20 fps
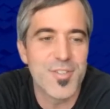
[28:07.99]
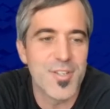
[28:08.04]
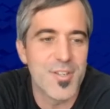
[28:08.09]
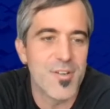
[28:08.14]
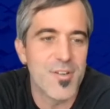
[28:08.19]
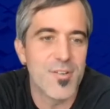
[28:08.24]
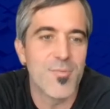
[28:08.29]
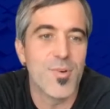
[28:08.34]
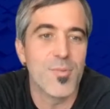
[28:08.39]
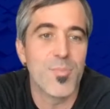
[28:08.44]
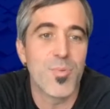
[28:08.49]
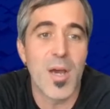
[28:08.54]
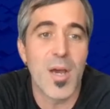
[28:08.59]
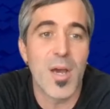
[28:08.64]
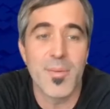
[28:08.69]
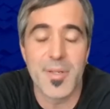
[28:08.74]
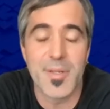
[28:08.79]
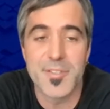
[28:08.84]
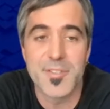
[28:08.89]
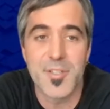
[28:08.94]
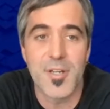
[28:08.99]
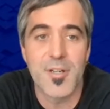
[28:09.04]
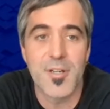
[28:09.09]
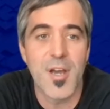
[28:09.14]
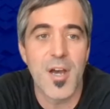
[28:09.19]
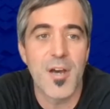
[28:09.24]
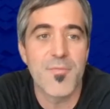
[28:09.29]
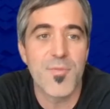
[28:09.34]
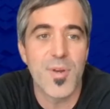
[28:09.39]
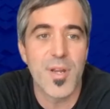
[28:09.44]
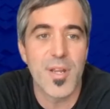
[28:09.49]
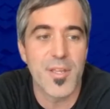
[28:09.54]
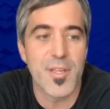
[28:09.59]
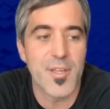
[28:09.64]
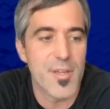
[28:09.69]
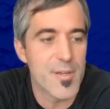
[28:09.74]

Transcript: will probably start offering